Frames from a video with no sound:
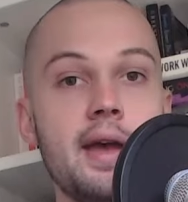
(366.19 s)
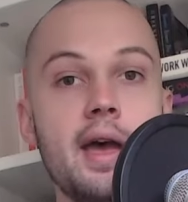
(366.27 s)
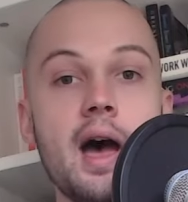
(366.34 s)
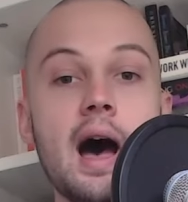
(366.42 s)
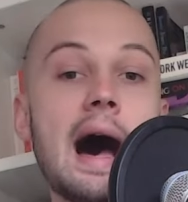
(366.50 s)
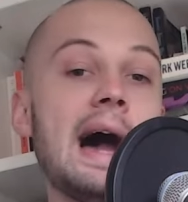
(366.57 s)

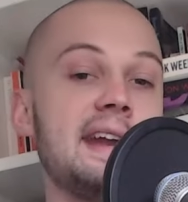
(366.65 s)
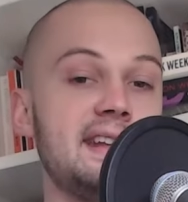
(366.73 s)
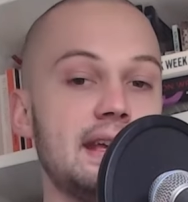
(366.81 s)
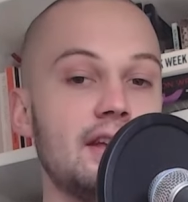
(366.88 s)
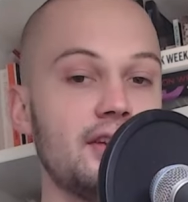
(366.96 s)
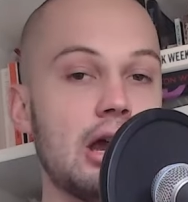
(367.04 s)

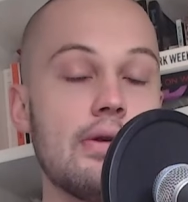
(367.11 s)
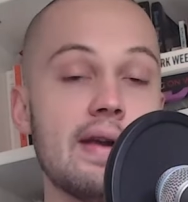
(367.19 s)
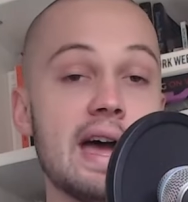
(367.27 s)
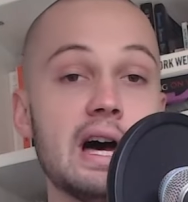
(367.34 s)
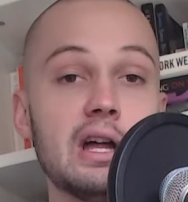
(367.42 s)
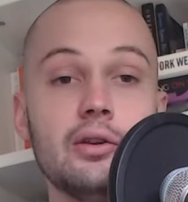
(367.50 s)
ideas
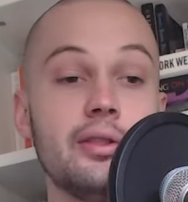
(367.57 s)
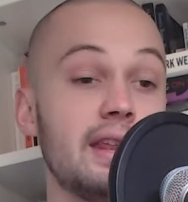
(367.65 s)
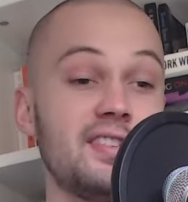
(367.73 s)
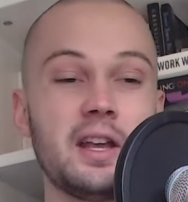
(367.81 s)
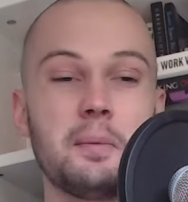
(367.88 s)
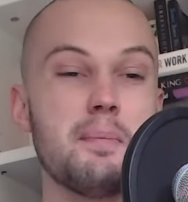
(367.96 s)
around things
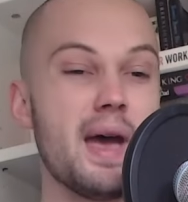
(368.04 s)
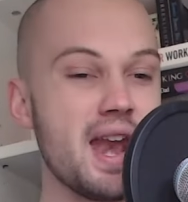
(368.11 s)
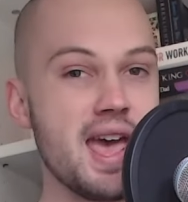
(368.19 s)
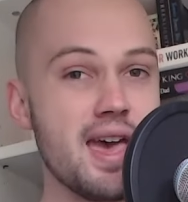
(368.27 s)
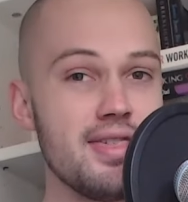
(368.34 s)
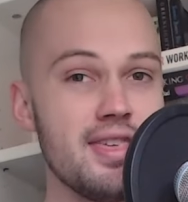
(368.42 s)
like meta
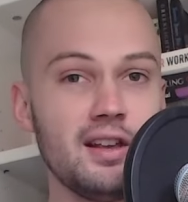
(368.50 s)
ethics.